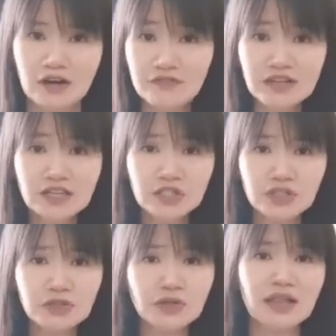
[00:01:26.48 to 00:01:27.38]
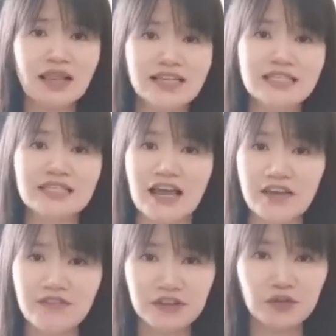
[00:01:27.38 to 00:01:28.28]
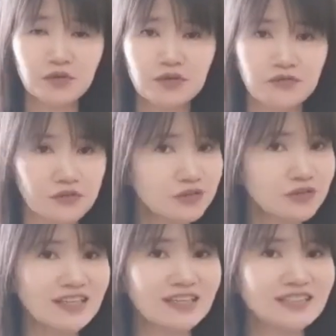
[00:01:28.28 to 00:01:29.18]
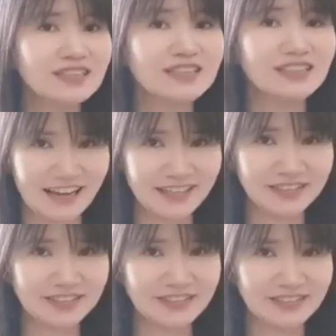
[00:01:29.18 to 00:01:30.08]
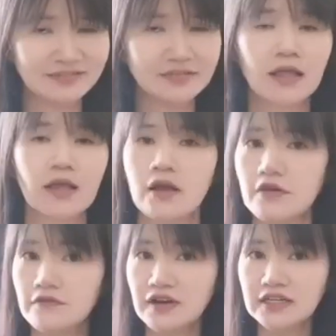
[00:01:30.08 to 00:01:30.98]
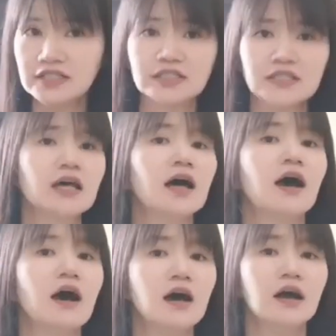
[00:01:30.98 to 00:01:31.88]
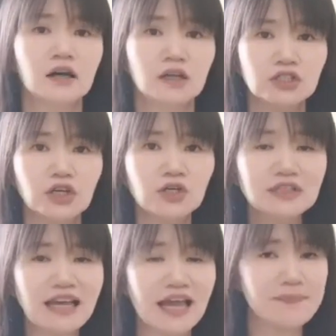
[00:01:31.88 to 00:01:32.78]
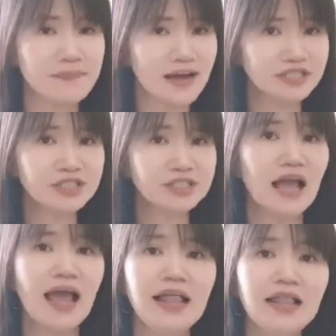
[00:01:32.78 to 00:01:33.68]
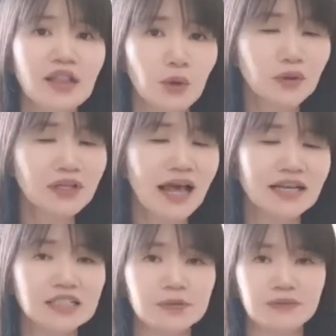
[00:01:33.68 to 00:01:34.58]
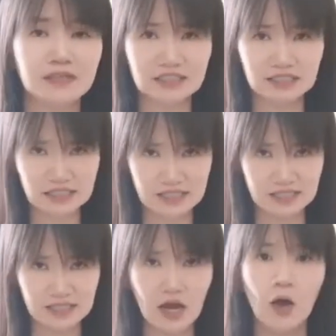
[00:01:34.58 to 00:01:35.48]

Without further ado, let's dive into the full details now. First, know thy budget and loan eligibility.